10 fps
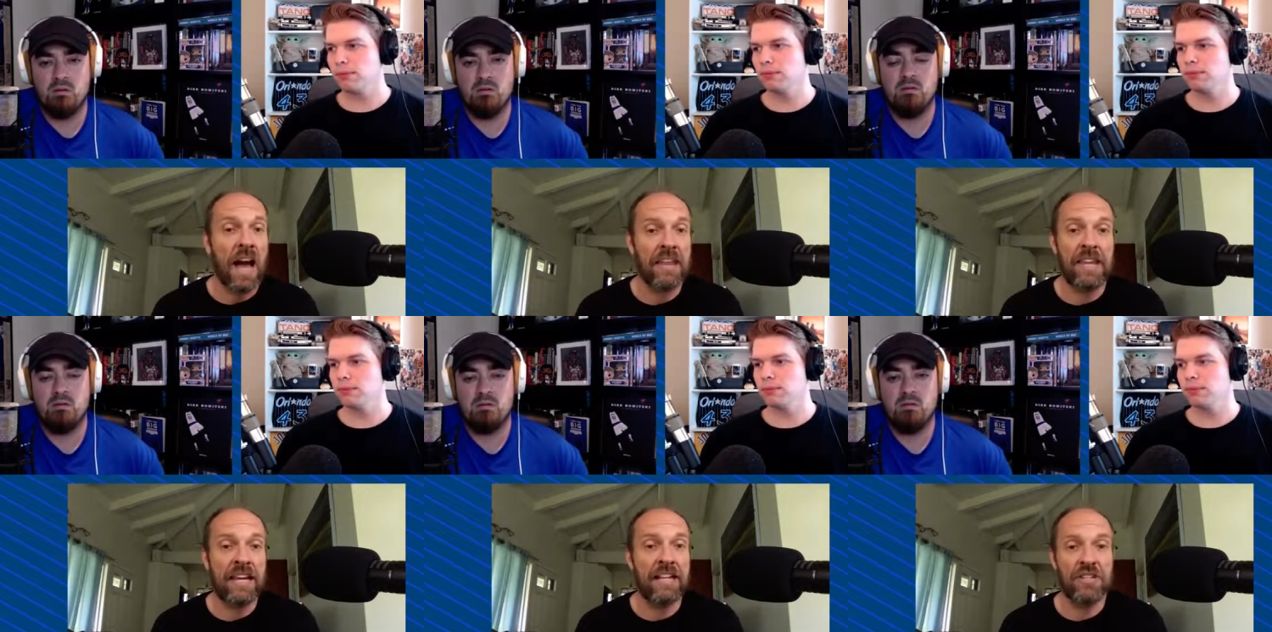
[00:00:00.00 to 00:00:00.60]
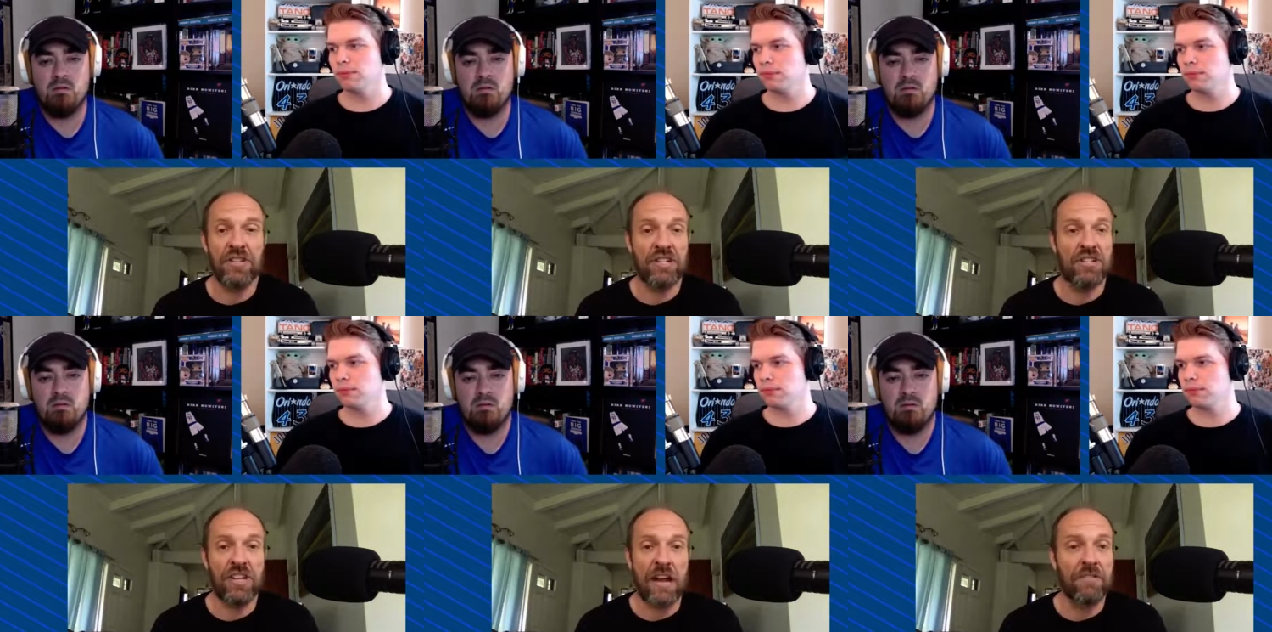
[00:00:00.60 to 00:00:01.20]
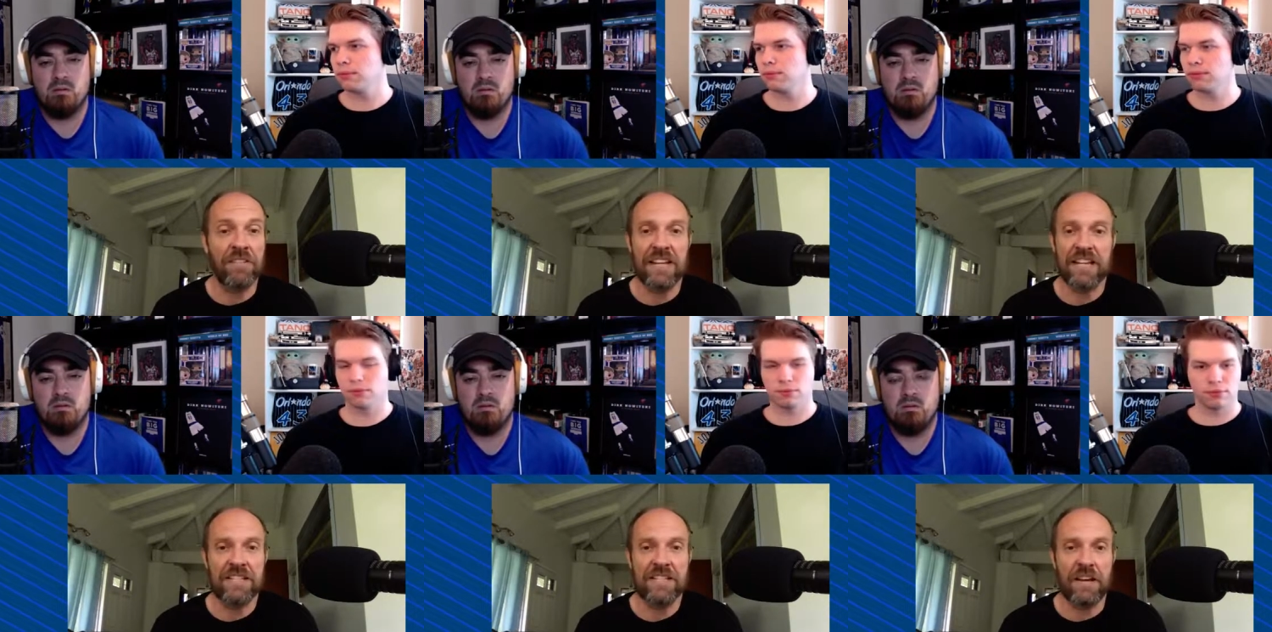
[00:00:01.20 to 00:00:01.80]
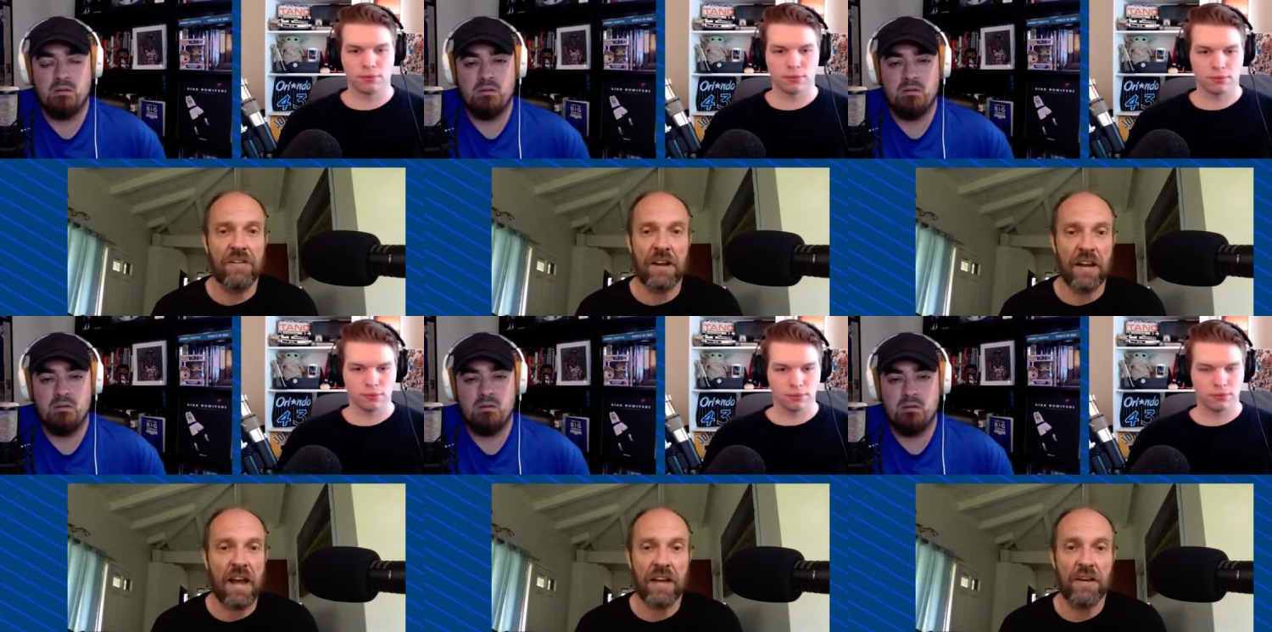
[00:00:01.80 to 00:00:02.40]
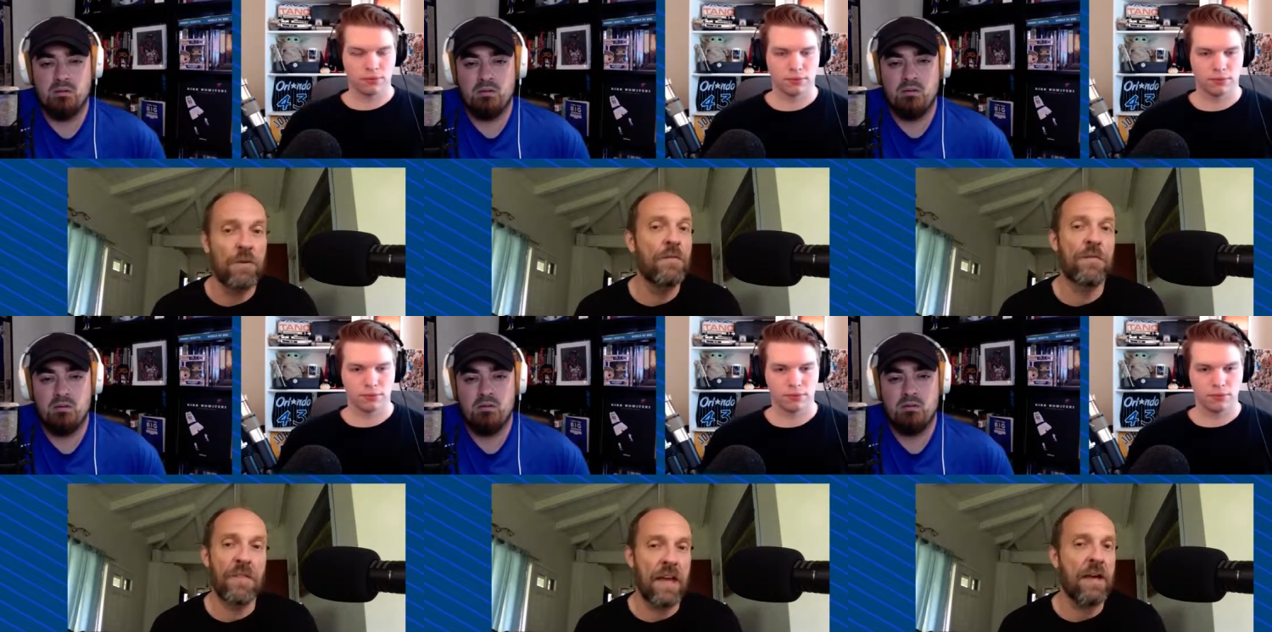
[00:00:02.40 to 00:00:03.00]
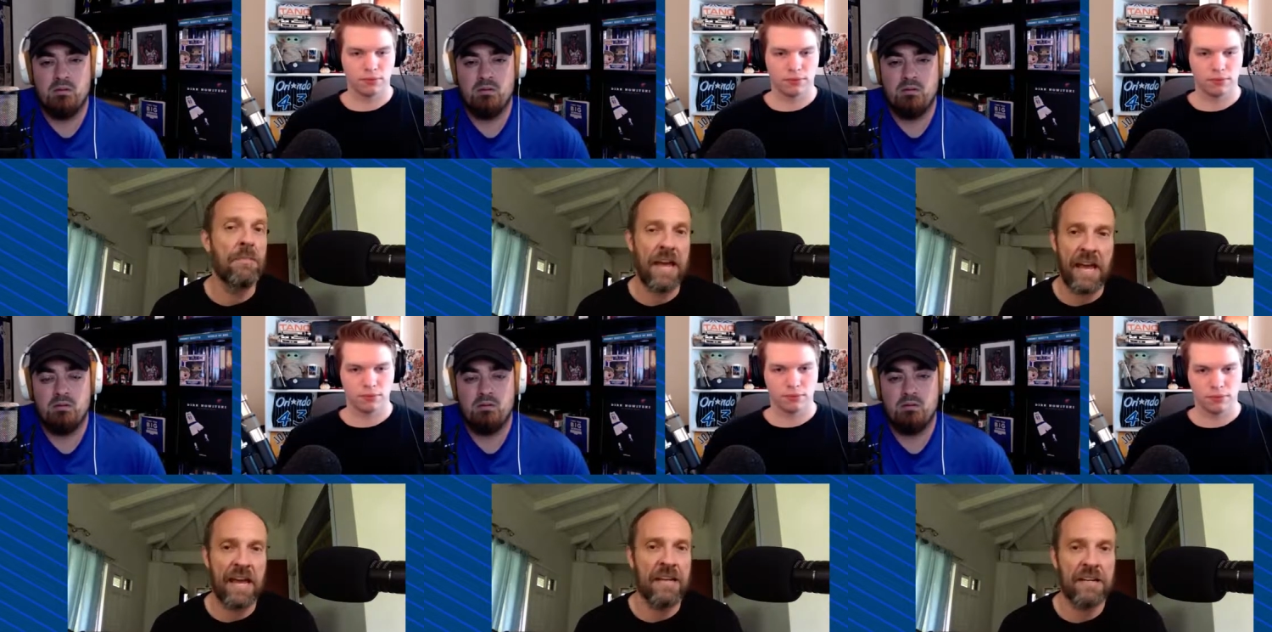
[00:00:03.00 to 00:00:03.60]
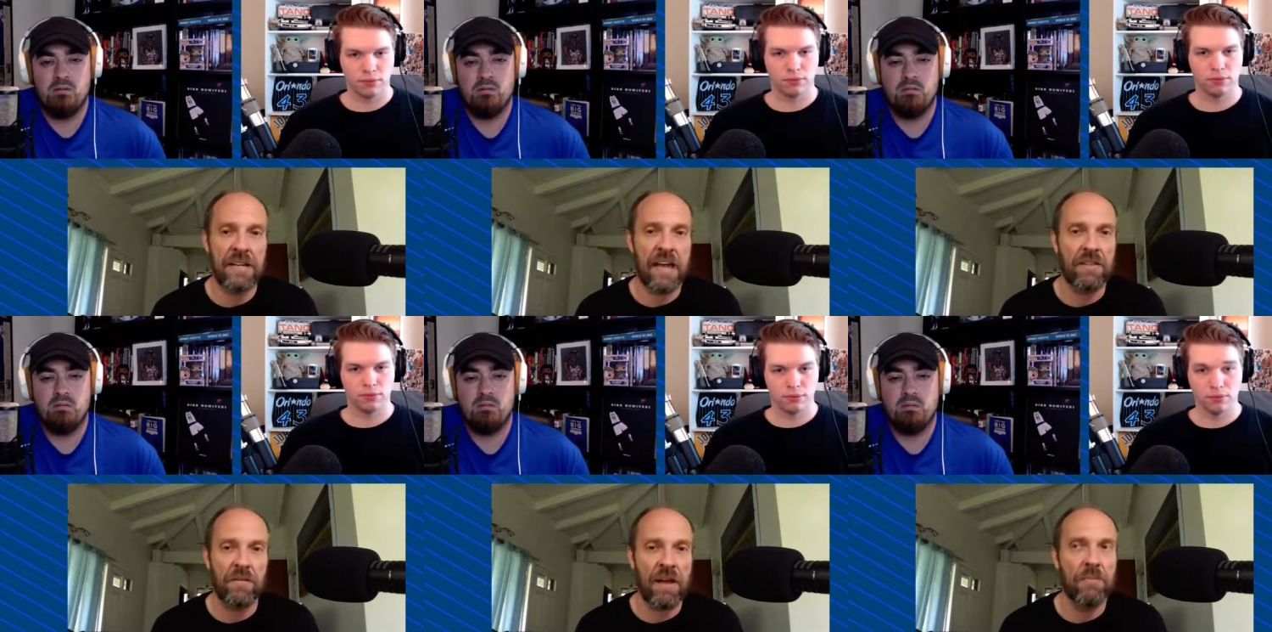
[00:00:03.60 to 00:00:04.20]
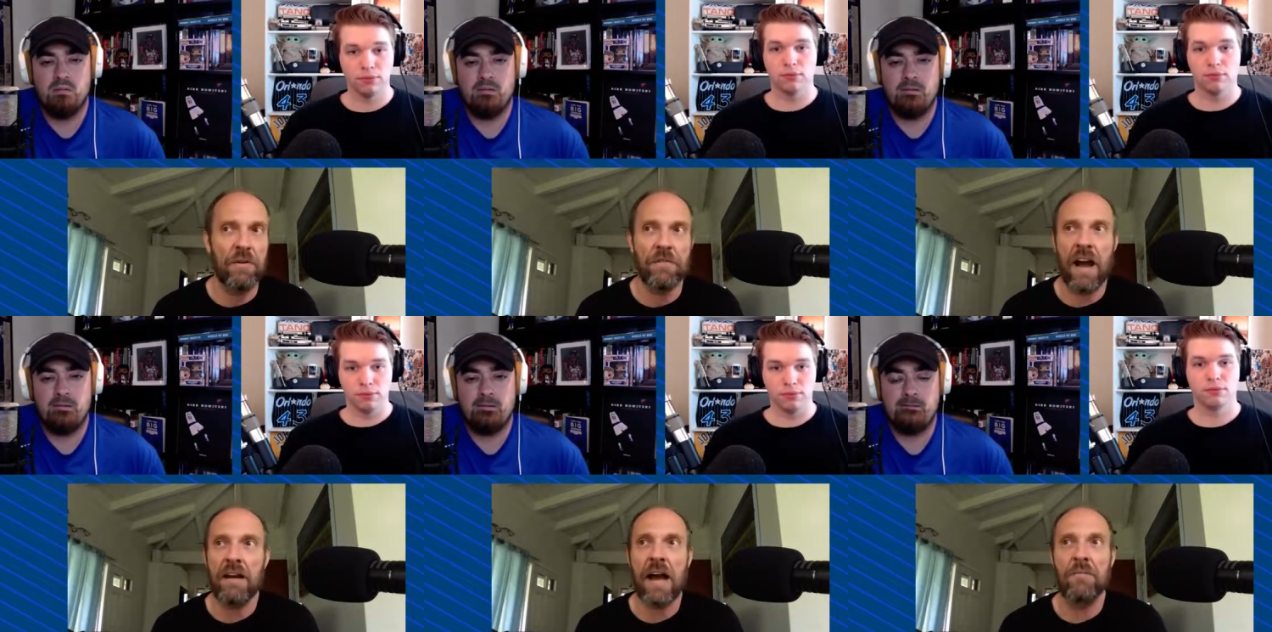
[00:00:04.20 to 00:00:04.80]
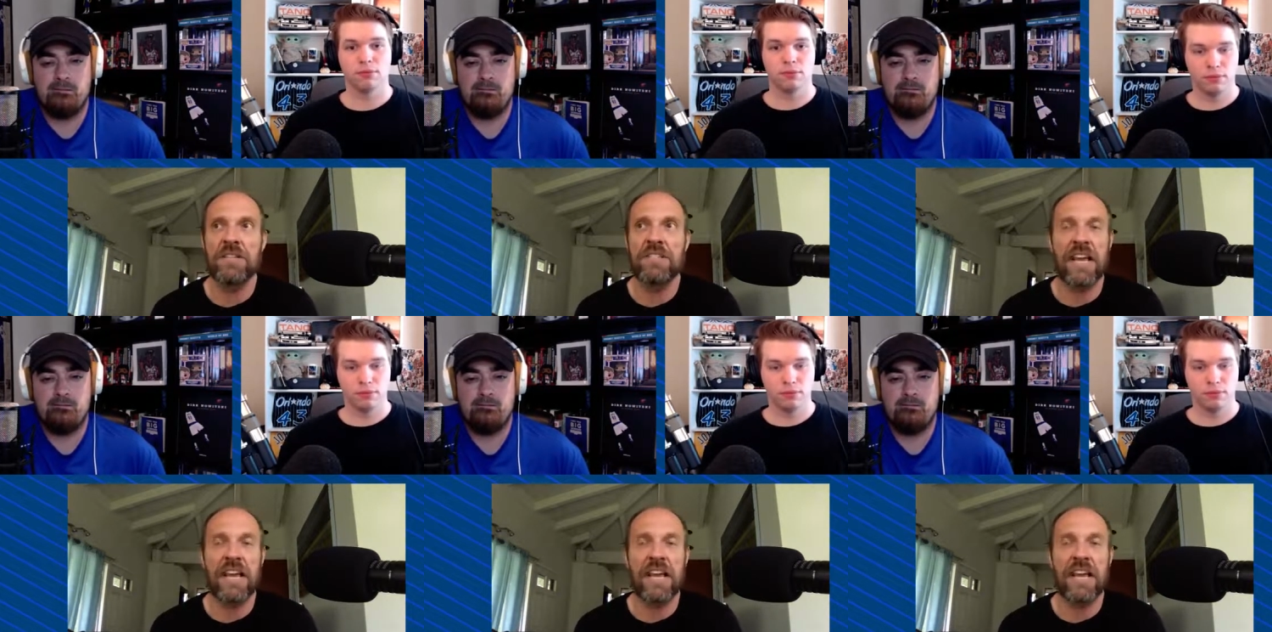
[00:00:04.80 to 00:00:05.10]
Speaker 1: I think, is just generally considered a, a coup for them and and the right move. I, I would